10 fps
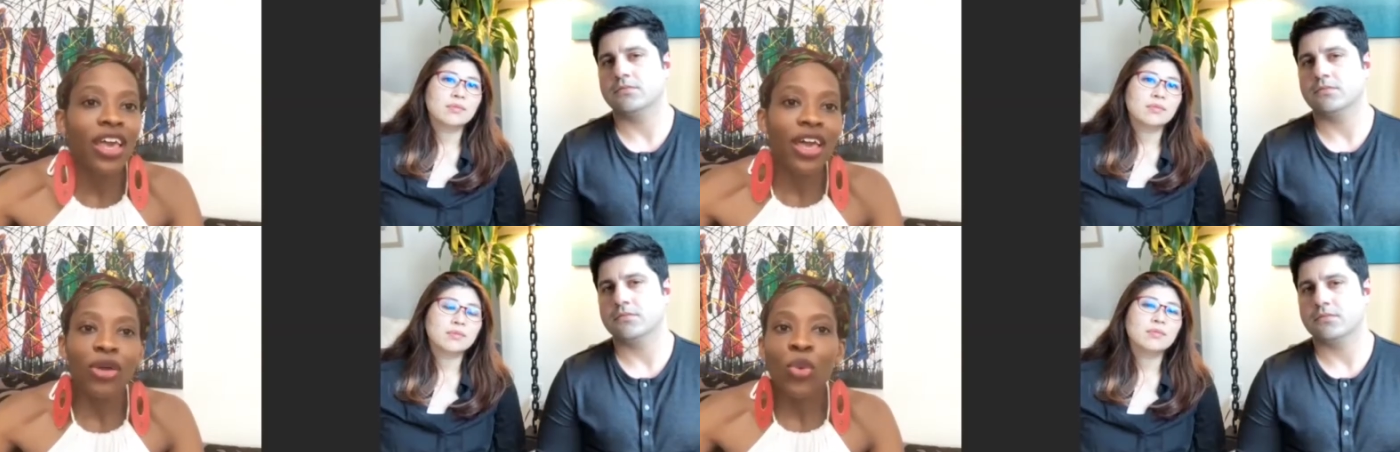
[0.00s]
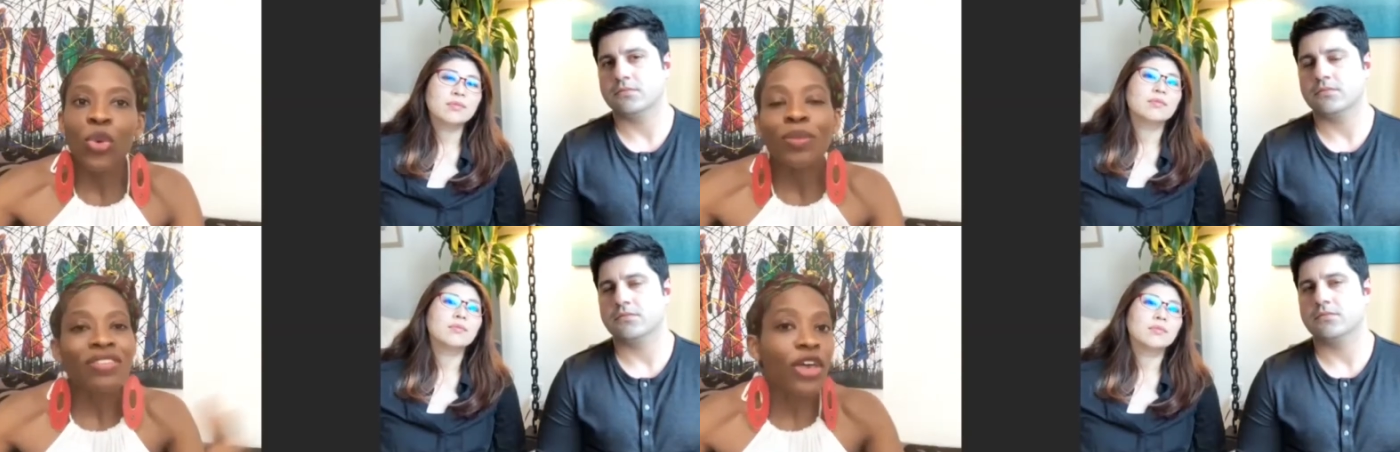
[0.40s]
Speaker 1: what would
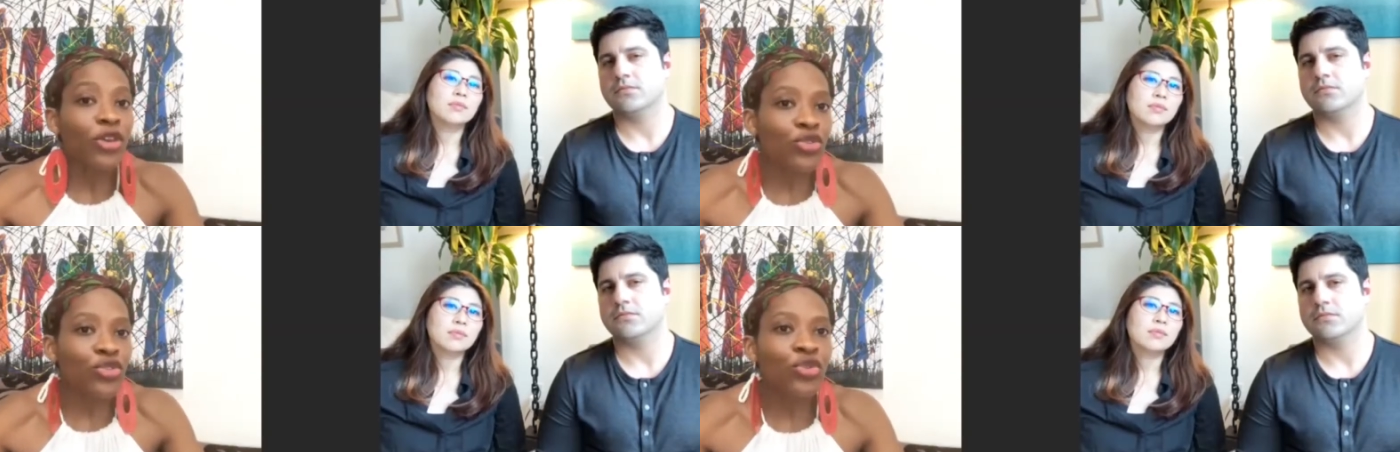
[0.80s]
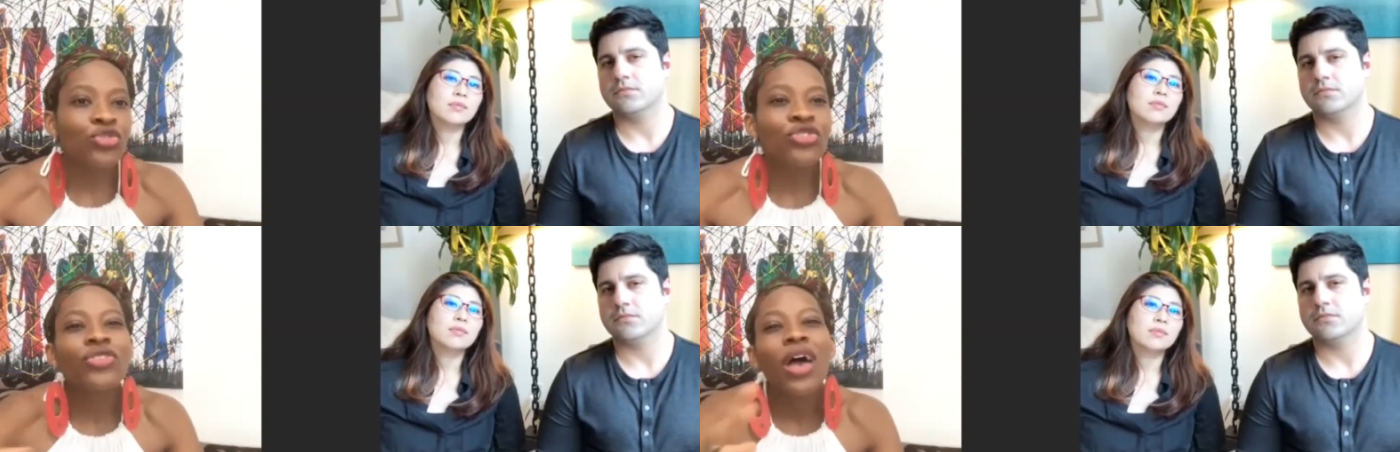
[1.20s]
Masayo do?
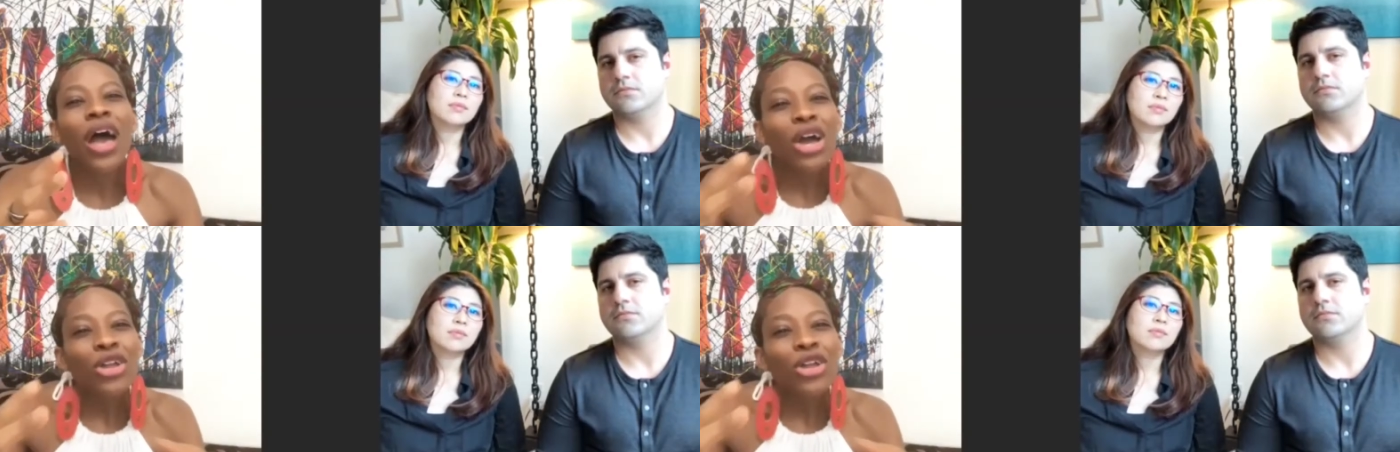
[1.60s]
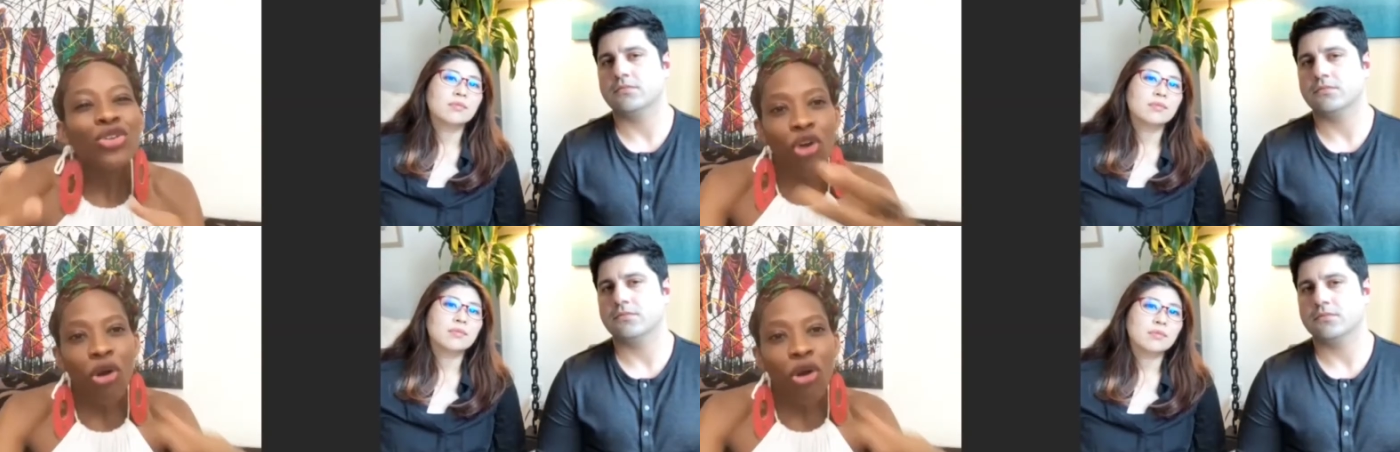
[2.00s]
Just how do you
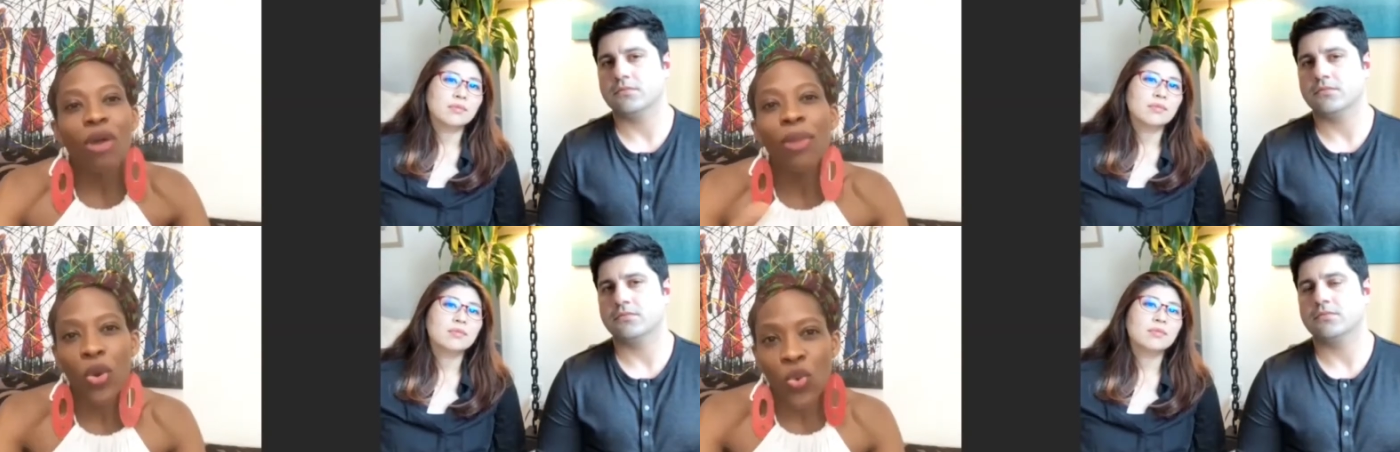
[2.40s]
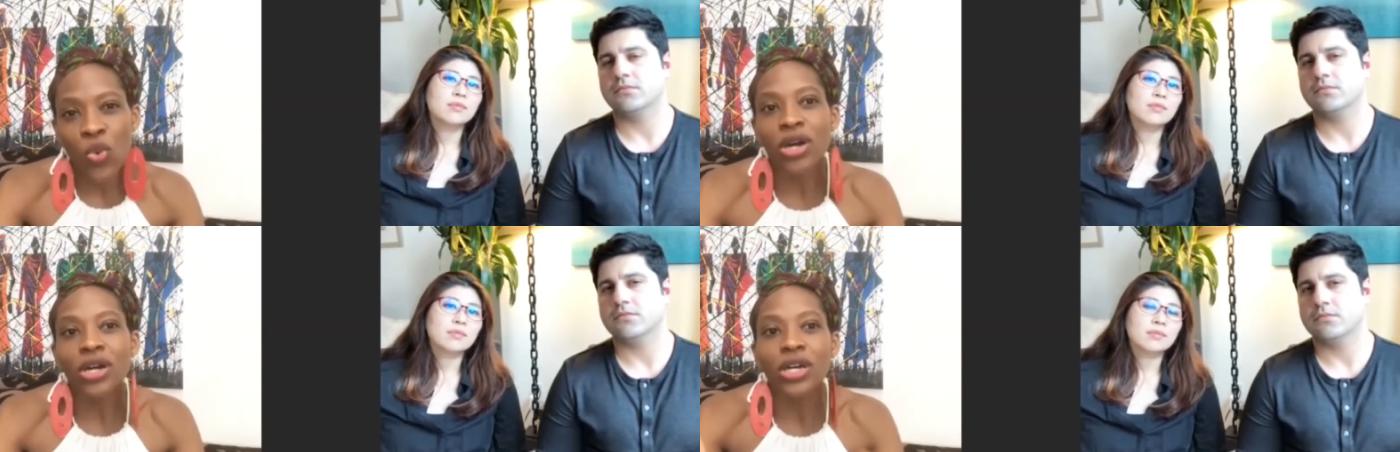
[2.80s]
guys talk about
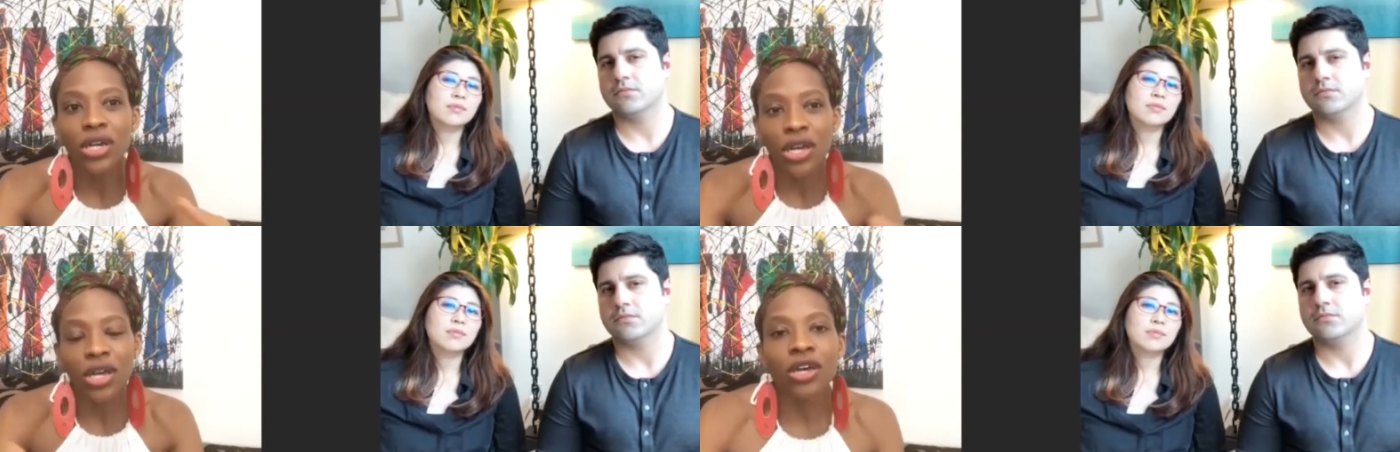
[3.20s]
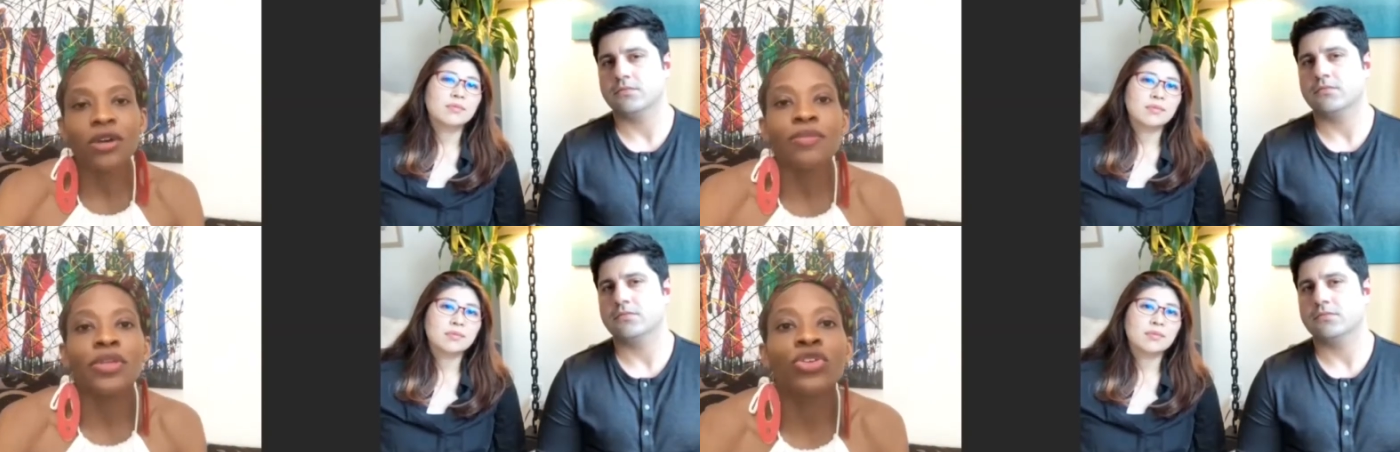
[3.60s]
work um,
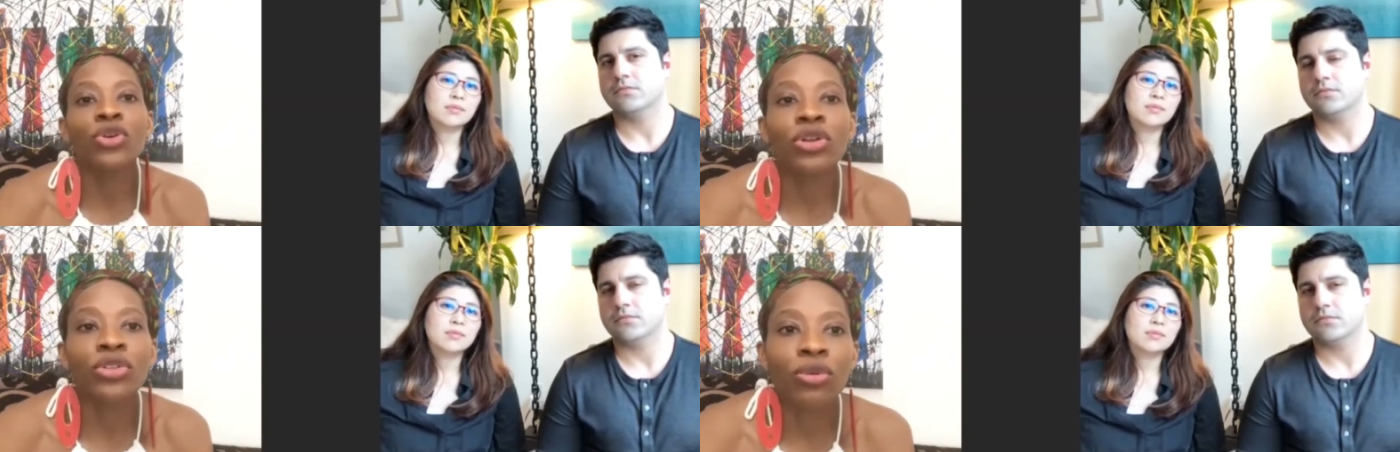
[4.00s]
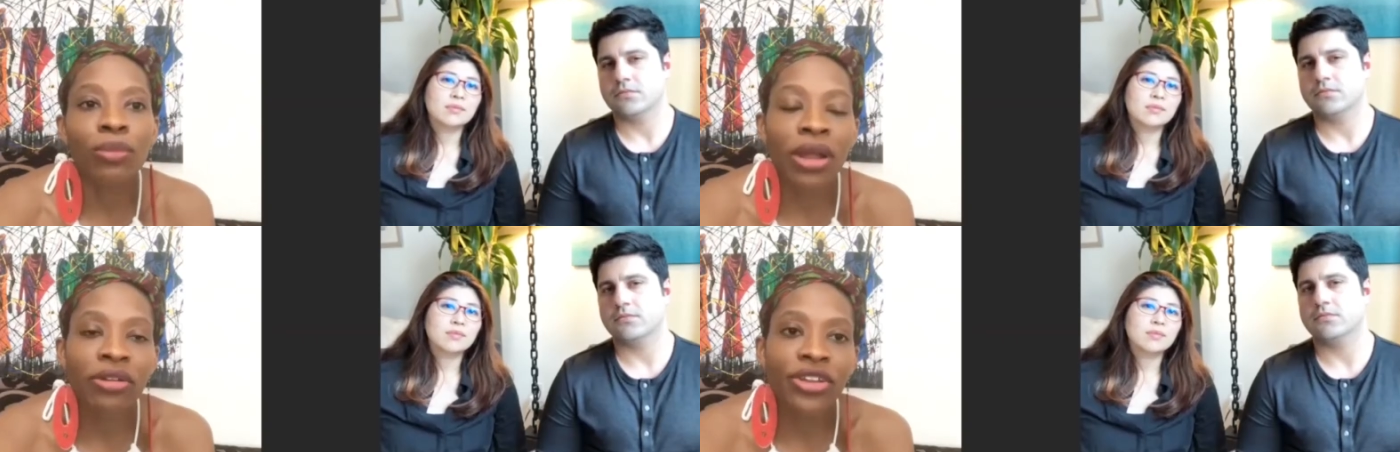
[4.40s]
in your in your
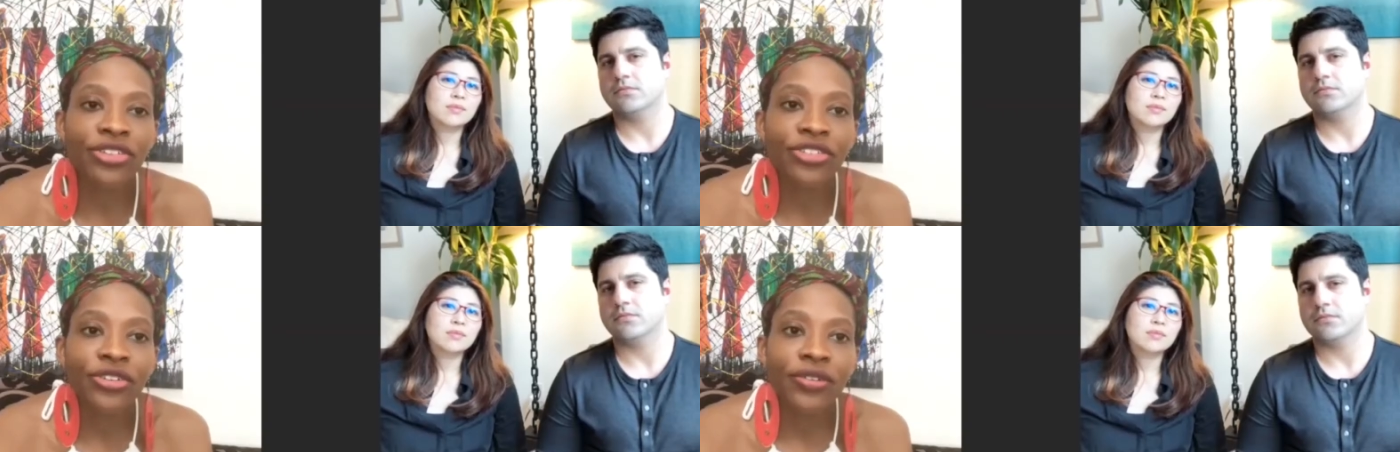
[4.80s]
marriage?